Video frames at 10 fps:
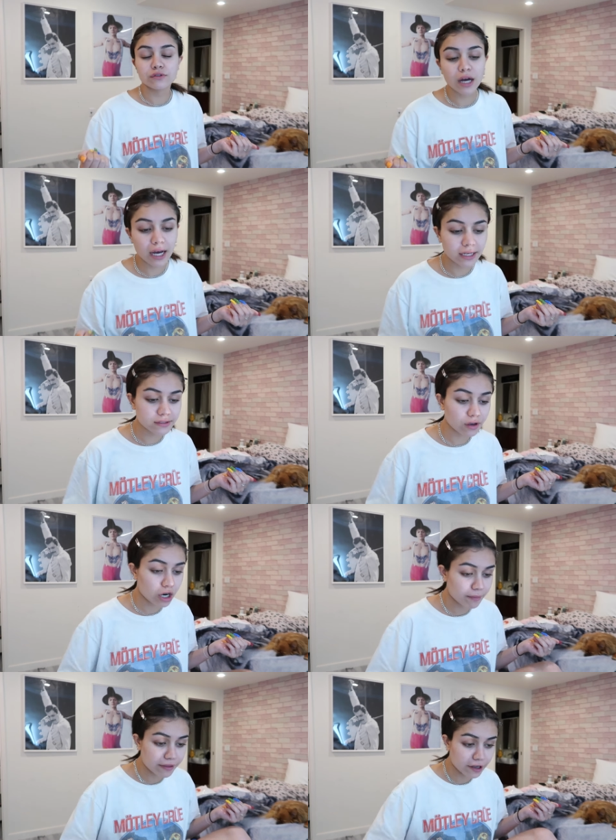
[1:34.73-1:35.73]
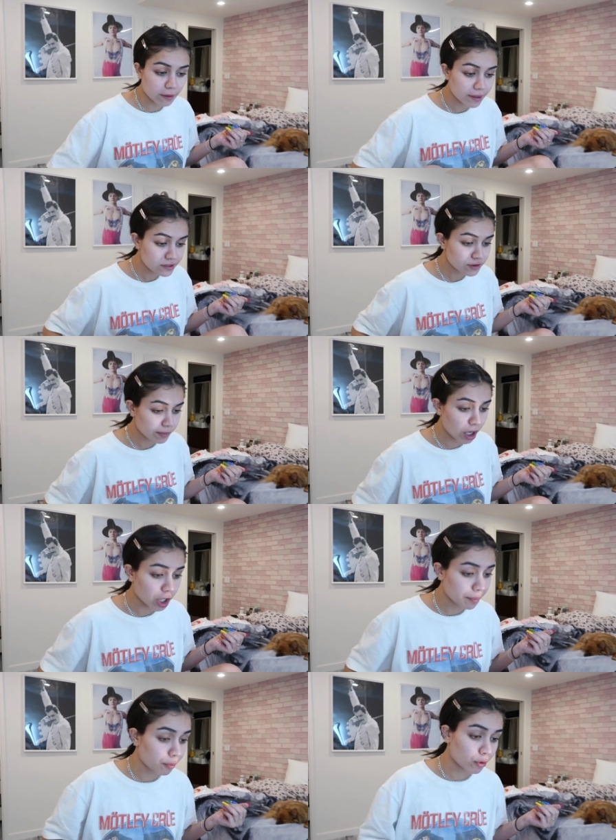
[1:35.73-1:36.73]
you guys aren't my therapist, so I'm
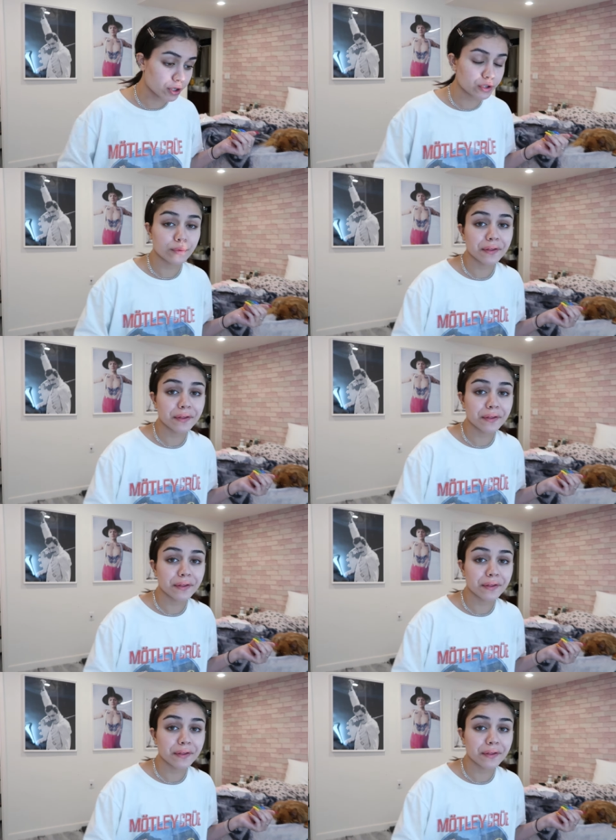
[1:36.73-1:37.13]
not gonna bore you